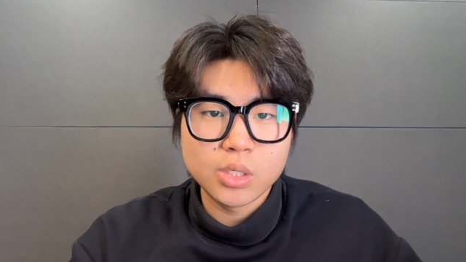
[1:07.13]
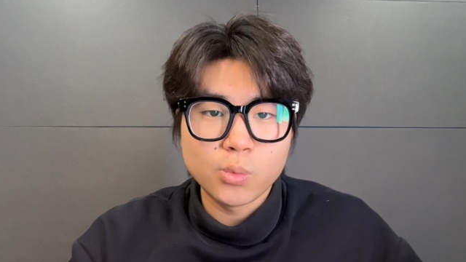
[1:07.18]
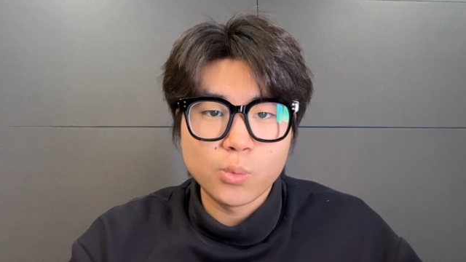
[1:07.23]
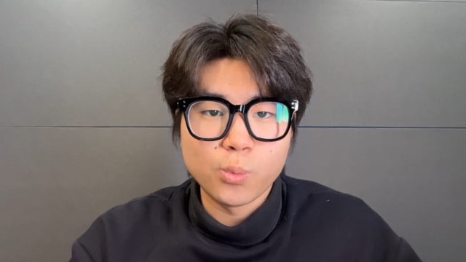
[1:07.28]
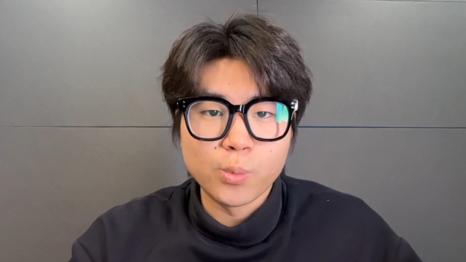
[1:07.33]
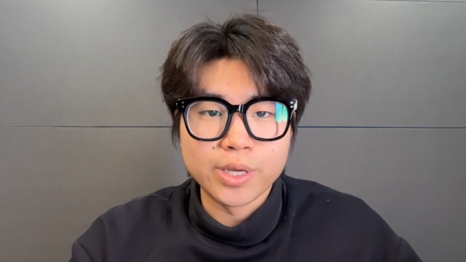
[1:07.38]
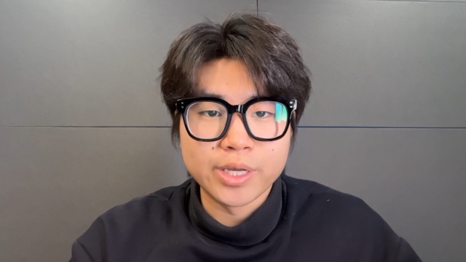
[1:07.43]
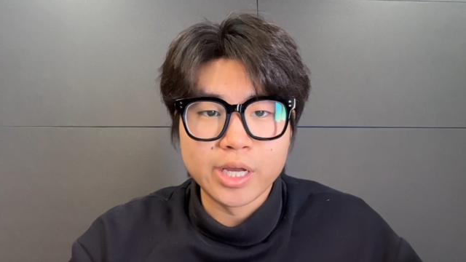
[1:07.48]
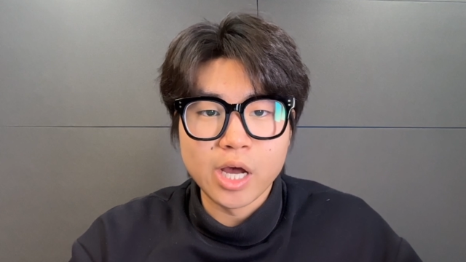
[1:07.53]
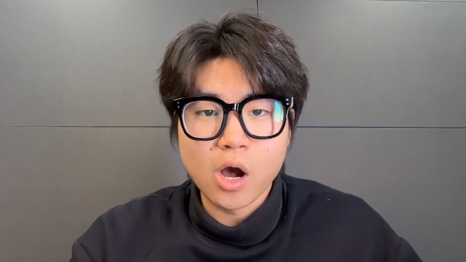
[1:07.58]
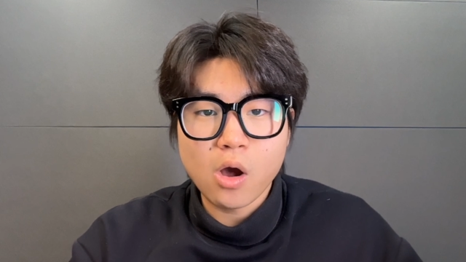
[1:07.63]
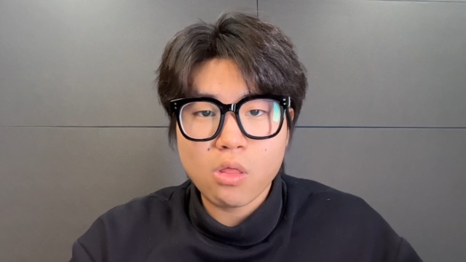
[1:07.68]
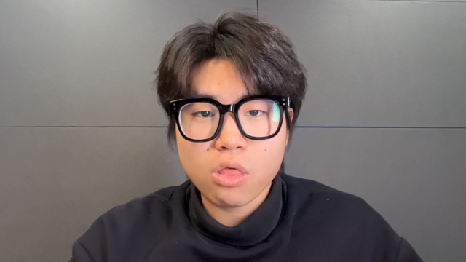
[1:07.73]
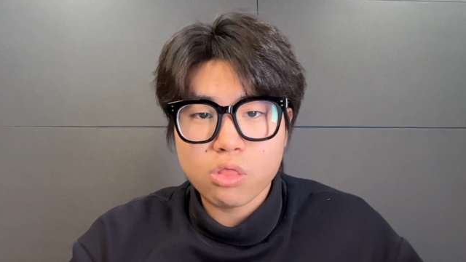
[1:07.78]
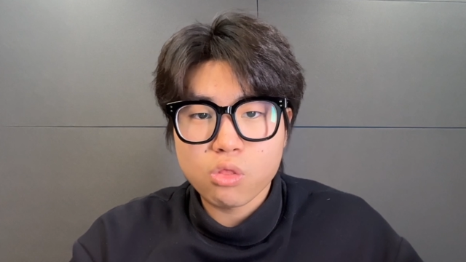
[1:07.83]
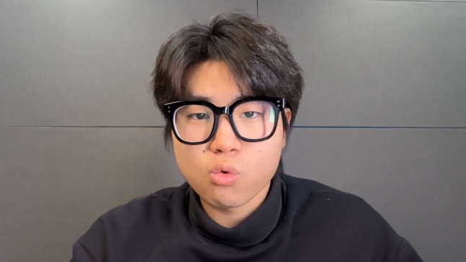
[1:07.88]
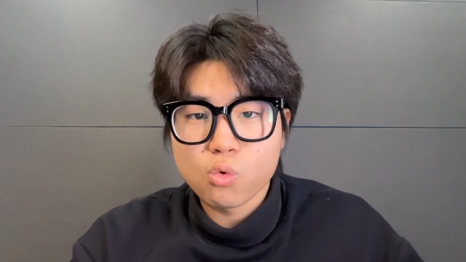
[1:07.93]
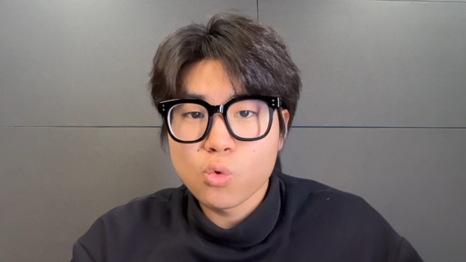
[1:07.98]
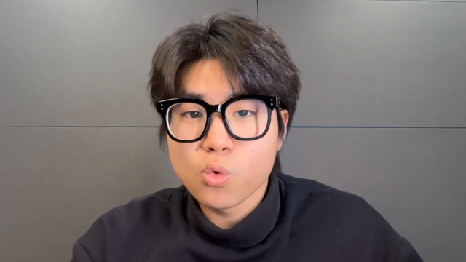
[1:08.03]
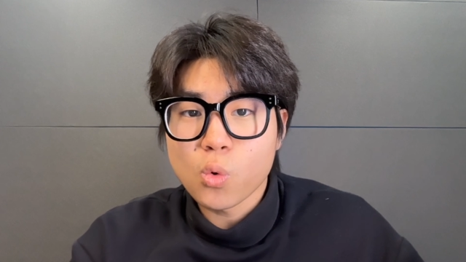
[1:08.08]
we go
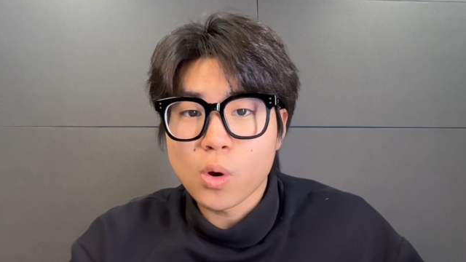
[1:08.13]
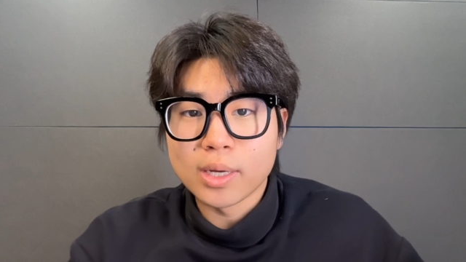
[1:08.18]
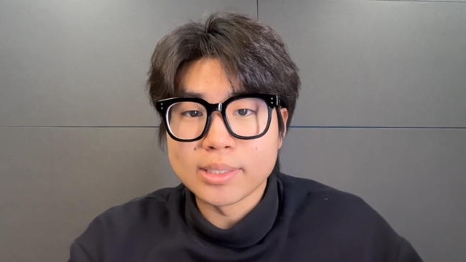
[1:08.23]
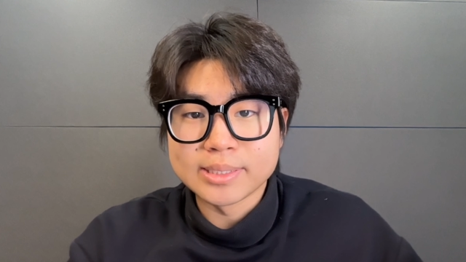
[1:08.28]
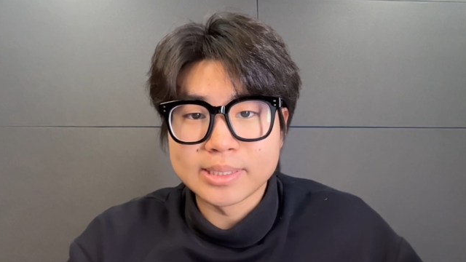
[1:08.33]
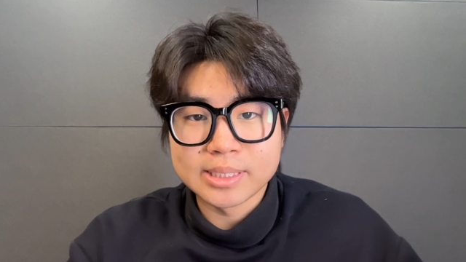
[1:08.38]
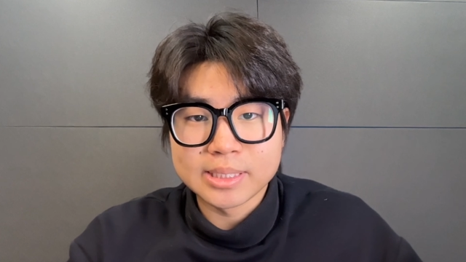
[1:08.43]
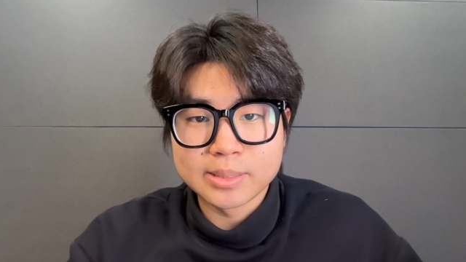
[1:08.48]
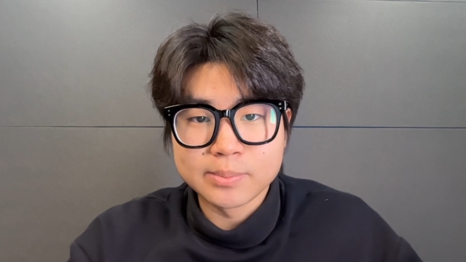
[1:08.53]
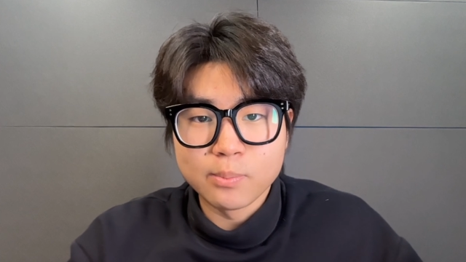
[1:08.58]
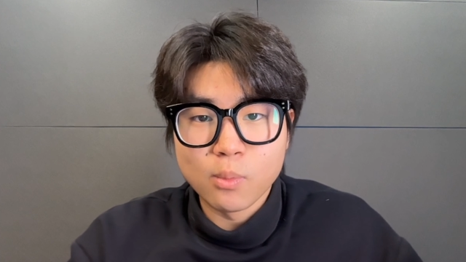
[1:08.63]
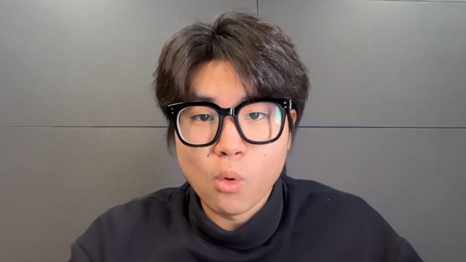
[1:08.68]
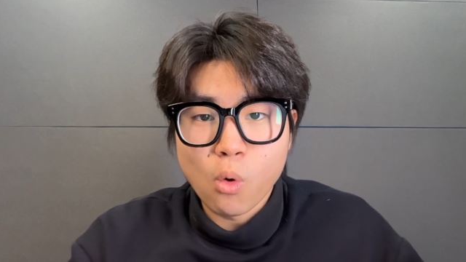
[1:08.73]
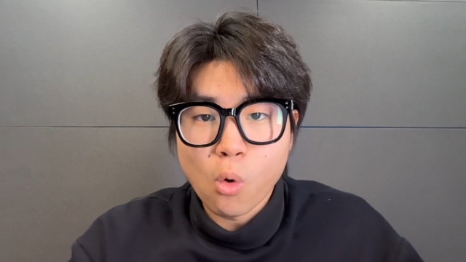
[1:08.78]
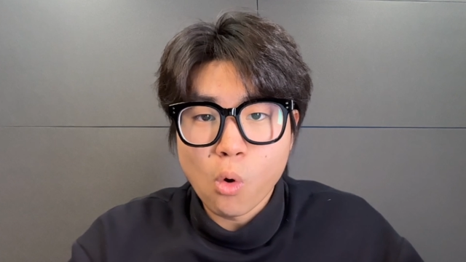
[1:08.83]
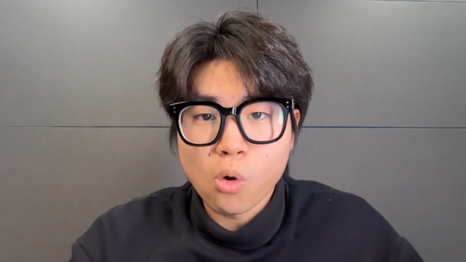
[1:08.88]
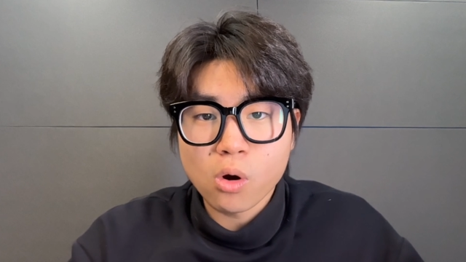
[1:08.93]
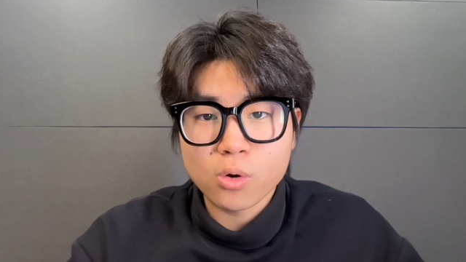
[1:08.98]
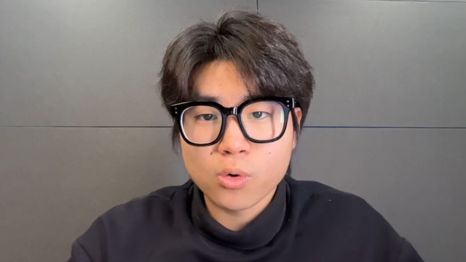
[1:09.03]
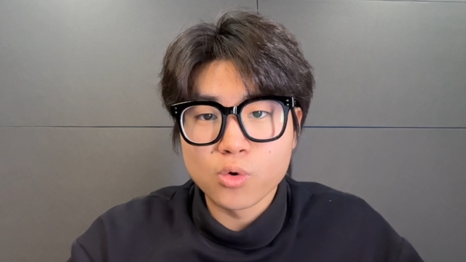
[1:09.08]
through a
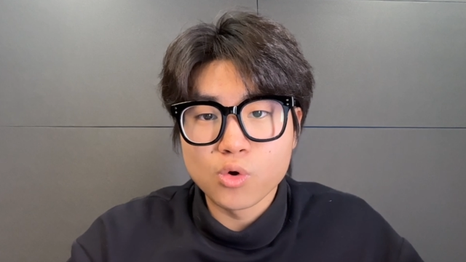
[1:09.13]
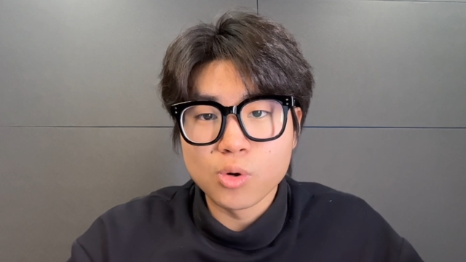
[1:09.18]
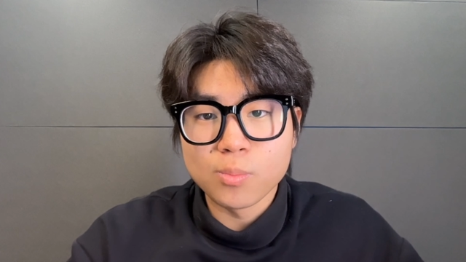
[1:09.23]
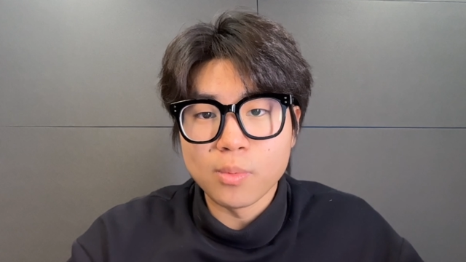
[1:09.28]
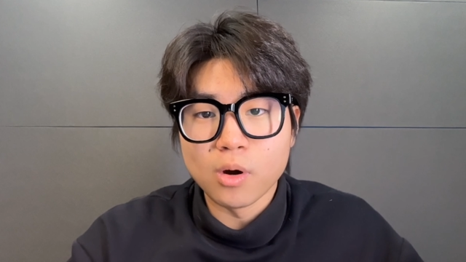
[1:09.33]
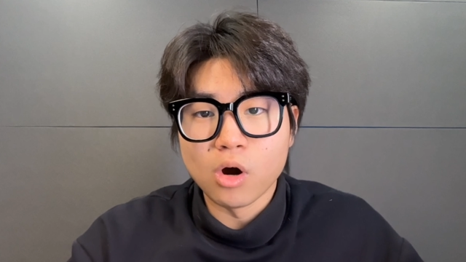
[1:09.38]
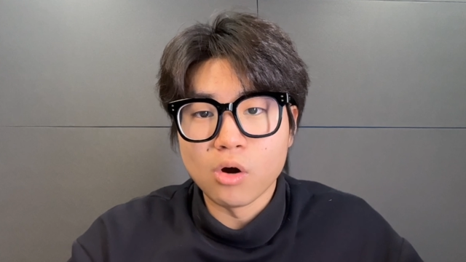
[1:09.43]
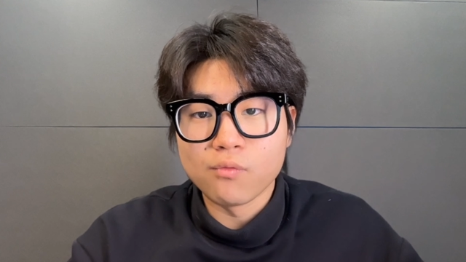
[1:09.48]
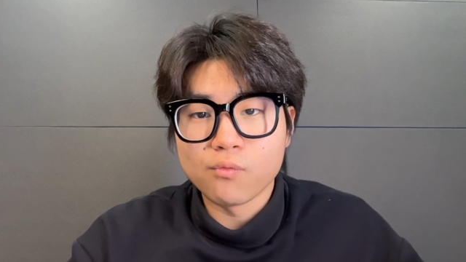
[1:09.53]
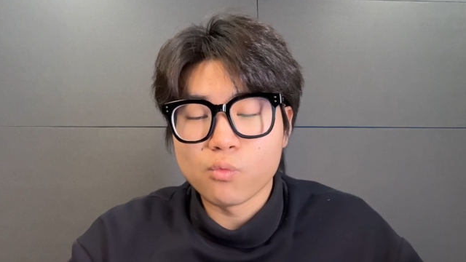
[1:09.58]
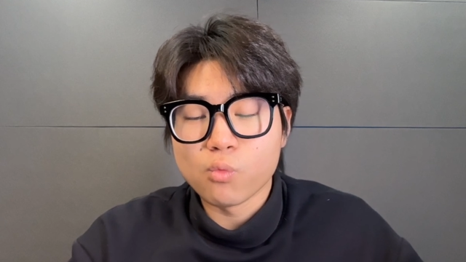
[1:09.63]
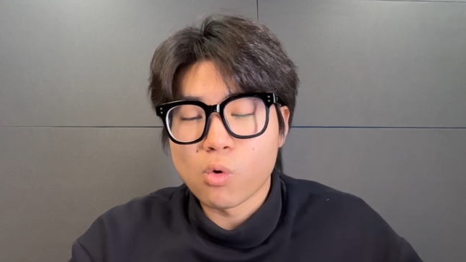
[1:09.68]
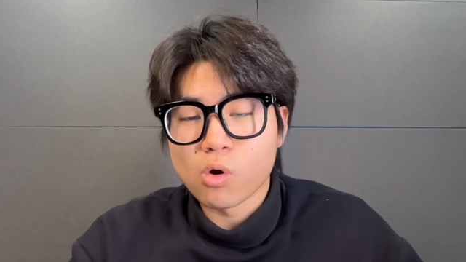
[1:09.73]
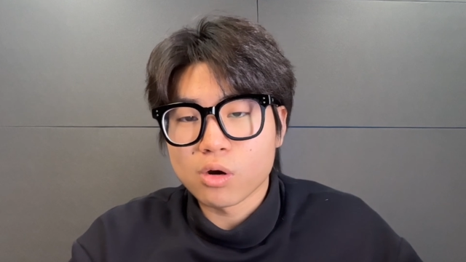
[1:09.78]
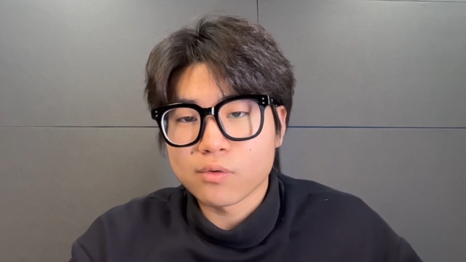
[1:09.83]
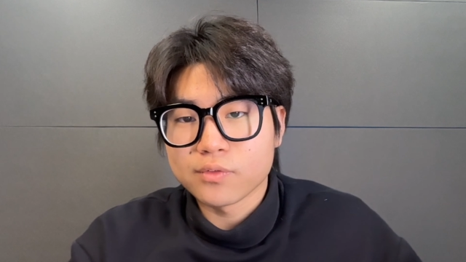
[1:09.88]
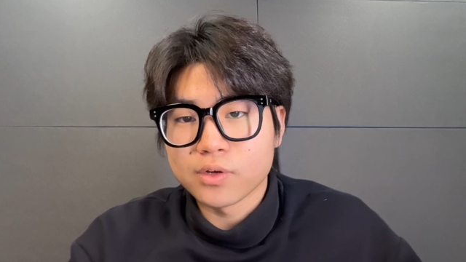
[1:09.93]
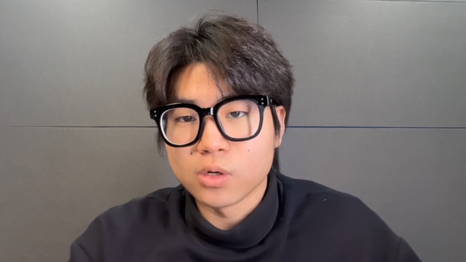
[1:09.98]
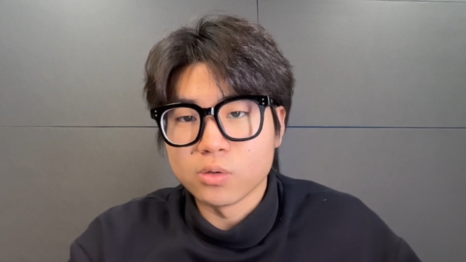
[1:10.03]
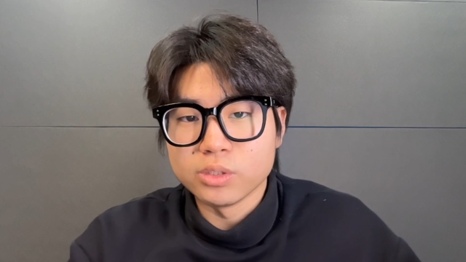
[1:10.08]
small group of
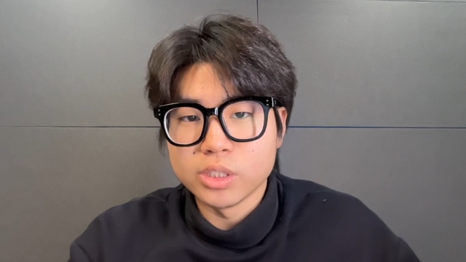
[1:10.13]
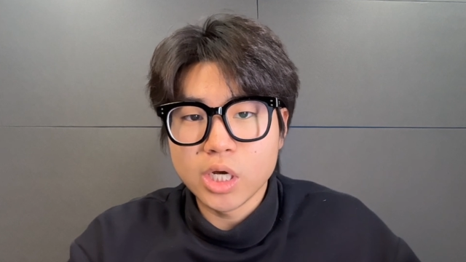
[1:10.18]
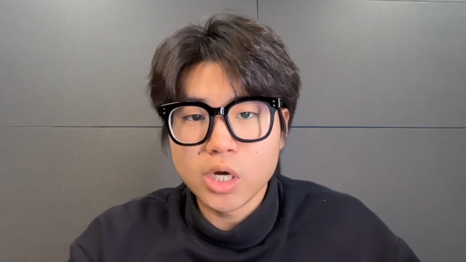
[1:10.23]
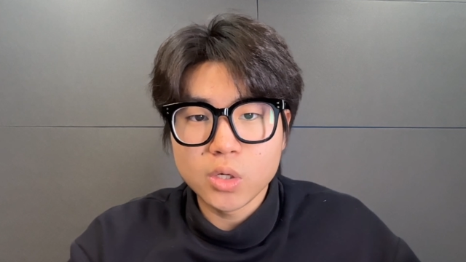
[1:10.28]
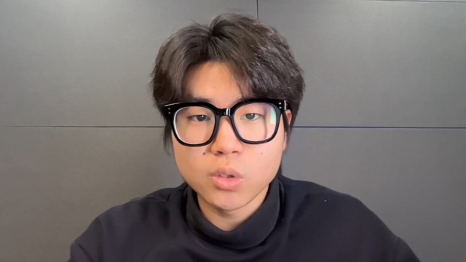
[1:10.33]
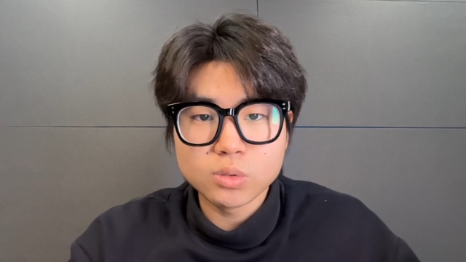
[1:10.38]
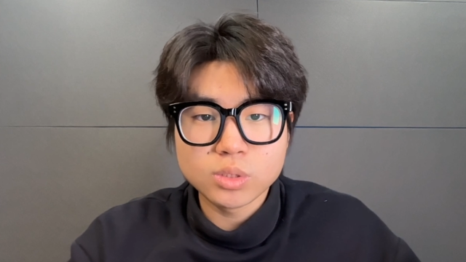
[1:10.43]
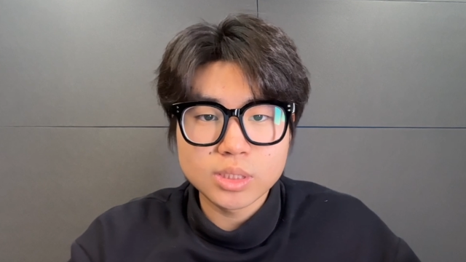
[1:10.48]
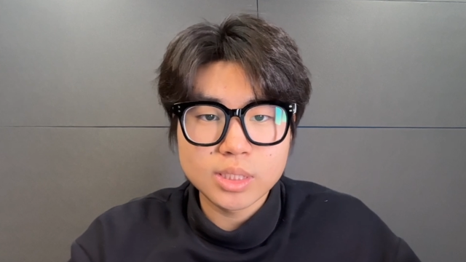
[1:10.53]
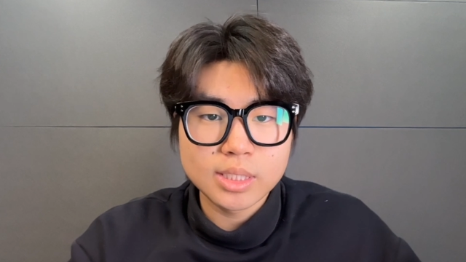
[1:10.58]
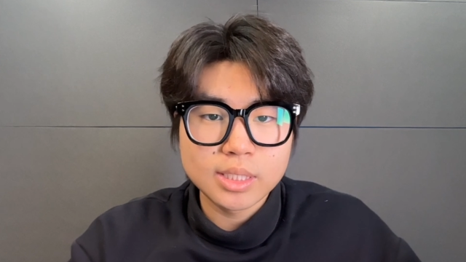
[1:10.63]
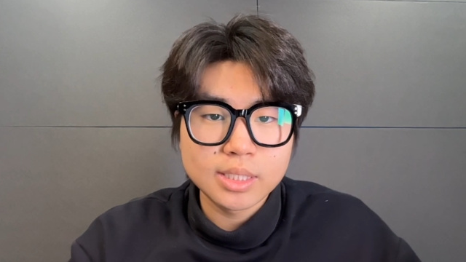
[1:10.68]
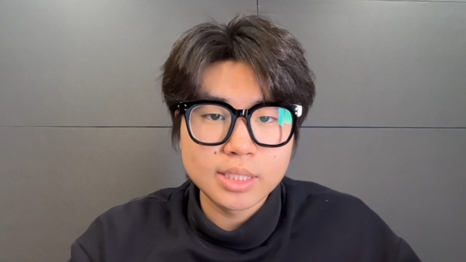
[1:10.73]
workflow nodes,